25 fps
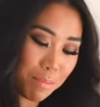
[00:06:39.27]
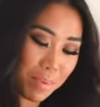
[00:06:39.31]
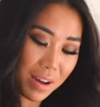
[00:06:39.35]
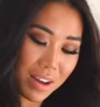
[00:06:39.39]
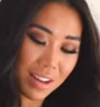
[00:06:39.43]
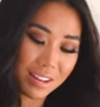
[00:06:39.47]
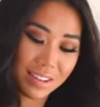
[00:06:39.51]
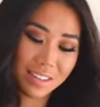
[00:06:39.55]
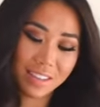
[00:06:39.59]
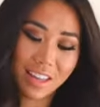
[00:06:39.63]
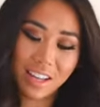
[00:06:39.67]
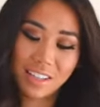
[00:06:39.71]

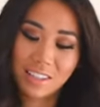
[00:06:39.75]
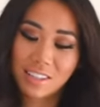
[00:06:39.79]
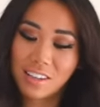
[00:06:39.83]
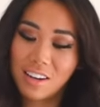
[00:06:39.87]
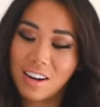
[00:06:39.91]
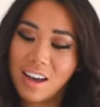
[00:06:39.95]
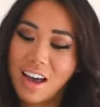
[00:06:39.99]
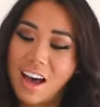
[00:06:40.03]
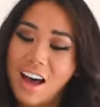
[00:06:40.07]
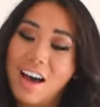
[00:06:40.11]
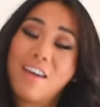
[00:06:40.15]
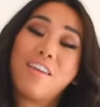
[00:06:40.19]
but that's
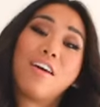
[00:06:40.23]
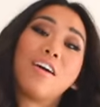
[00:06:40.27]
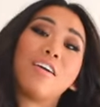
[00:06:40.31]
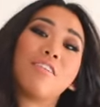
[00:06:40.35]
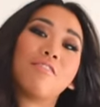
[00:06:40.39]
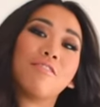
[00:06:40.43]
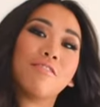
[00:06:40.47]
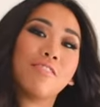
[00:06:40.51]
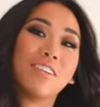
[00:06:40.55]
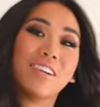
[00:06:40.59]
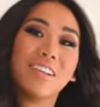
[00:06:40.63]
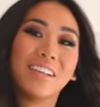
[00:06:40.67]
gonna add
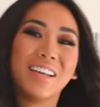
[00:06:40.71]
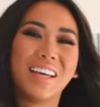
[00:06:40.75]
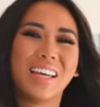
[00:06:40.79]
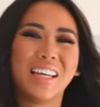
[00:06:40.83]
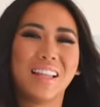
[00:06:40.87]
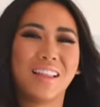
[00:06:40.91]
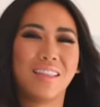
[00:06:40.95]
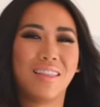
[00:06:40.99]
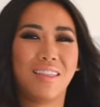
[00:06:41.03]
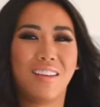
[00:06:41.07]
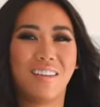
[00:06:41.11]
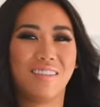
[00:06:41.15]
a
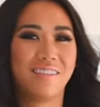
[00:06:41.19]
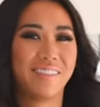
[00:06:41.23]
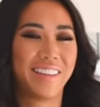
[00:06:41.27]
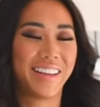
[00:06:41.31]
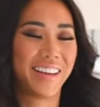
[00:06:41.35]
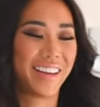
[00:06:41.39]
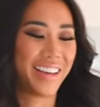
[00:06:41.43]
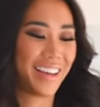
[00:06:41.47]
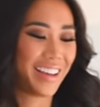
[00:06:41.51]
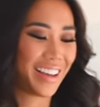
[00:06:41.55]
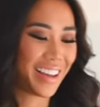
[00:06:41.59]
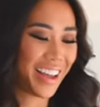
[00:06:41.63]
really
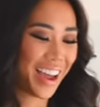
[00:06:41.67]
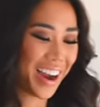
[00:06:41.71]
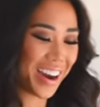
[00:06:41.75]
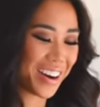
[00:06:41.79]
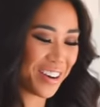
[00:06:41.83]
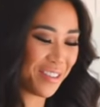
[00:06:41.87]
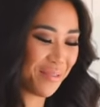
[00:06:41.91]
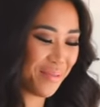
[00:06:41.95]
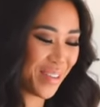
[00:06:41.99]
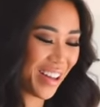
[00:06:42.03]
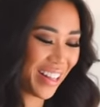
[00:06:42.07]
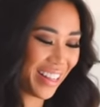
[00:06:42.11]
lovely
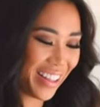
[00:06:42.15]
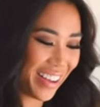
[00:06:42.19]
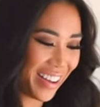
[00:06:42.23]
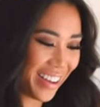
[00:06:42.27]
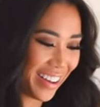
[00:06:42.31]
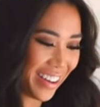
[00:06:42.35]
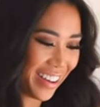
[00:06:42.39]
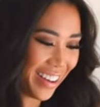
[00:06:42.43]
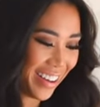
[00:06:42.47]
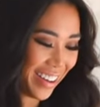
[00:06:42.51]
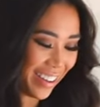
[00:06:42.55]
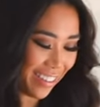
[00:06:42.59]

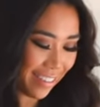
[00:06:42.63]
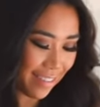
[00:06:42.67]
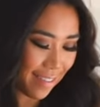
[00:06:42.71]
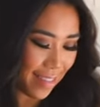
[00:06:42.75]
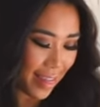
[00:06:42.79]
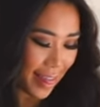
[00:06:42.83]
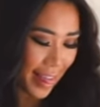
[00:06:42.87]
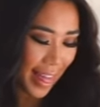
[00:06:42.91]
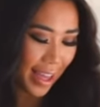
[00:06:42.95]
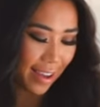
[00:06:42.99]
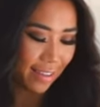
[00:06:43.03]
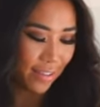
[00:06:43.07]
caramelly
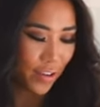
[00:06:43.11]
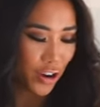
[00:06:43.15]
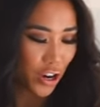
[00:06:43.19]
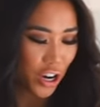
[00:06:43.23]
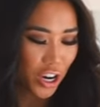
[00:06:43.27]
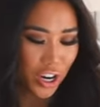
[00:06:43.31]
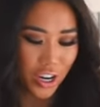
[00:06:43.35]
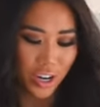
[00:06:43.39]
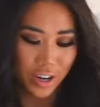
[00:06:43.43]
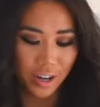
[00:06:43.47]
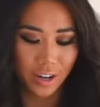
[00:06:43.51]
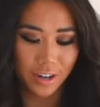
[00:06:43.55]

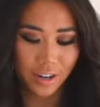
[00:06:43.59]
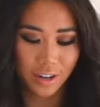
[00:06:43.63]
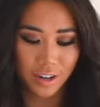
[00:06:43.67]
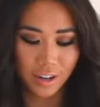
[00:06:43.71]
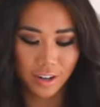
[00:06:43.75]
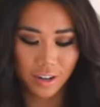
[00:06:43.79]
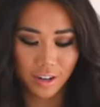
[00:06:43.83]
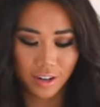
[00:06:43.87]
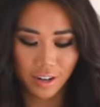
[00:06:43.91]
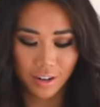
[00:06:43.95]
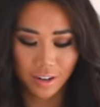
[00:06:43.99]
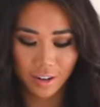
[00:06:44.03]
flavor.
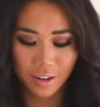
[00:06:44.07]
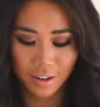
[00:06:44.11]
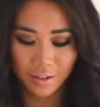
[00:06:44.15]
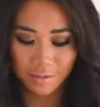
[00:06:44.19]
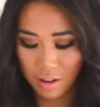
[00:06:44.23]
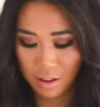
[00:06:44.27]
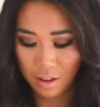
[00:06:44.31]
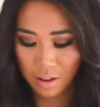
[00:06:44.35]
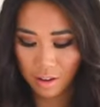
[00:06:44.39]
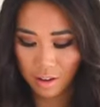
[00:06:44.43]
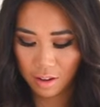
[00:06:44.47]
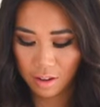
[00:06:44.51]

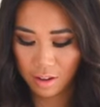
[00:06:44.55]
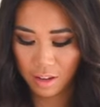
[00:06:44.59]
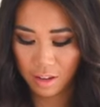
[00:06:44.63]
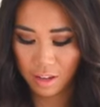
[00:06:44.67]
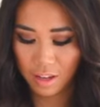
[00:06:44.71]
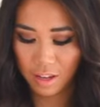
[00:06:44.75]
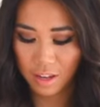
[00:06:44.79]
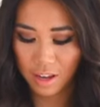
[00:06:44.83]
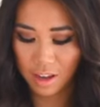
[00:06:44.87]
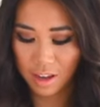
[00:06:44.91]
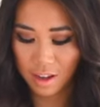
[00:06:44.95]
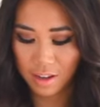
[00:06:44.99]

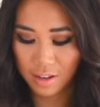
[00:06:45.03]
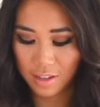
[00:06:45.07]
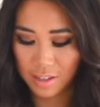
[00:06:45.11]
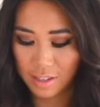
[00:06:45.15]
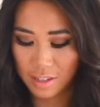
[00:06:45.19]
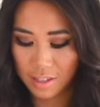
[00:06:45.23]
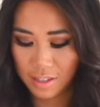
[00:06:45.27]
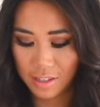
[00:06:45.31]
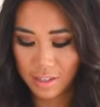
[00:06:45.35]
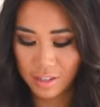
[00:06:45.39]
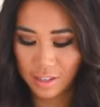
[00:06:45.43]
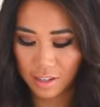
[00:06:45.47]

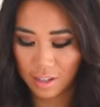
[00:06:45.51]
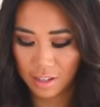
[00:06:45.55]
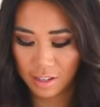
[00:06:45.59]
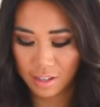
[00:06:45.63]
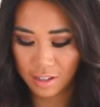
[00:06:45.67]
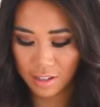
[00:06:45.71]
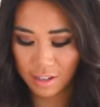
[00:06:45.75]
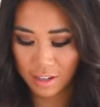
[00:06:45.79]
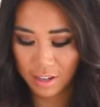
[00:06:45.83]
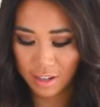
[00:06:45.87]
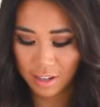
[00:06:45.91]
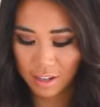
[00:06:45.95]
Yes, it